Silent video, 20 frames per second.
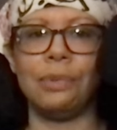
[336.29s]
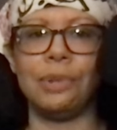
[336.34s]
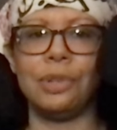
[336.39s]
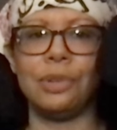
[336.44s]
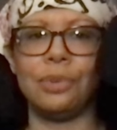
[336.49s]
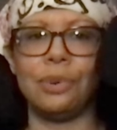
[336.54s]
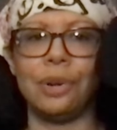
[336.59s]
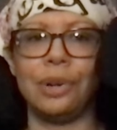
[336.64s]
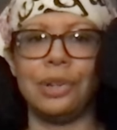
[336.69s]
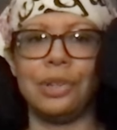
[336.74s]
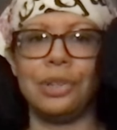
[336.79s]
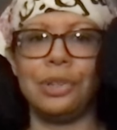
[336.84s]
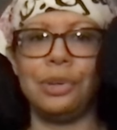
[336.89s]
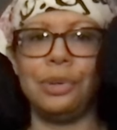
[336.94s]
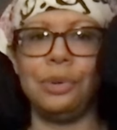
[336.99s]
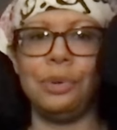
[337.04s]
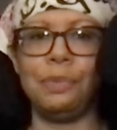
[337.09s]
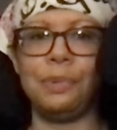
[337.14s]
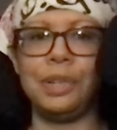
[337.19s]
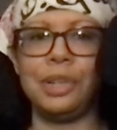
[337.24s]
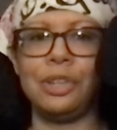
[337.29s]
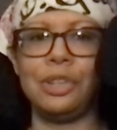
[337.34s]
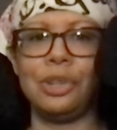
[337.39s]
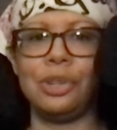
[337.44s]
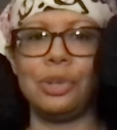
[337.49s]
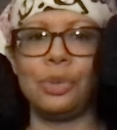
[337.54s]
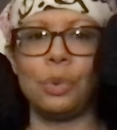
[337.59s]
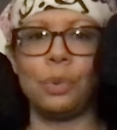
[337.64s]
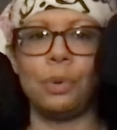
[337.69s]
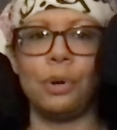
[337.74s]
resorts to
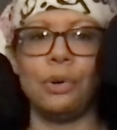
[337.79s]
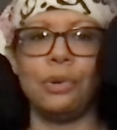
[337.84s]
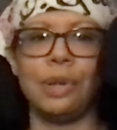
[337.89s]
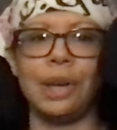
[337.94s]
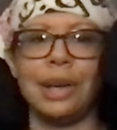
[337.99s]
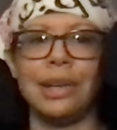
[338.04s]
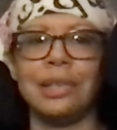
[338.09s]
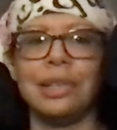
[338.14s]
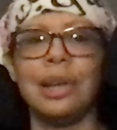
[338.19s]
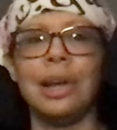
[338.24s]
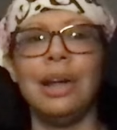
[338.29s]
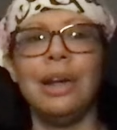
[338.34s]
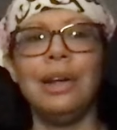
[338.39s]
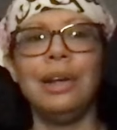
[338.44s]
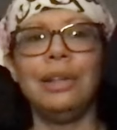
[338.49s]
petitions or protests.